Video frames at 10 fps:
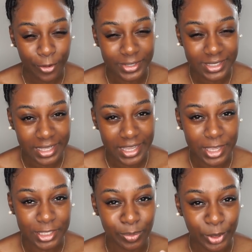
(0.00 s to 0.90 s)

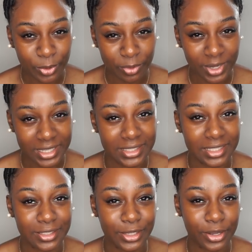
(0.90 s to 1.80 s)
Obviously it's blue on my
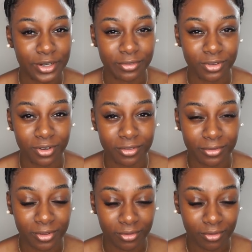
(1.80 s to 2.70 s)
skin tone. If you're of
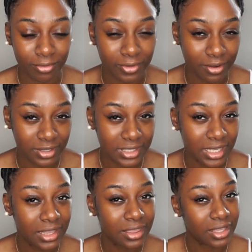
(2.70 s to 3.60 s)
fairer
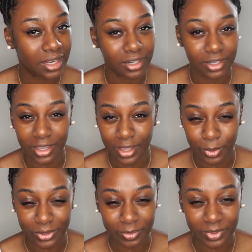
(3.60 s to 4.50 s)
skin then
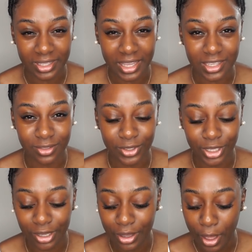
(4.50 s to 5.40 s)
it wouldn't be the case for
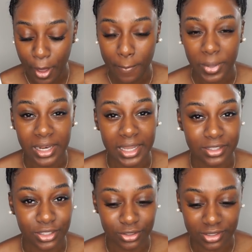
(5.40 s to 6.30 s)
you. But I
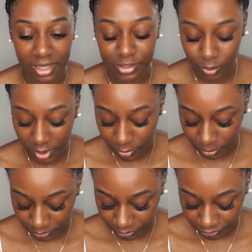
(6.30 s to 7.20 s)
like to use that as well.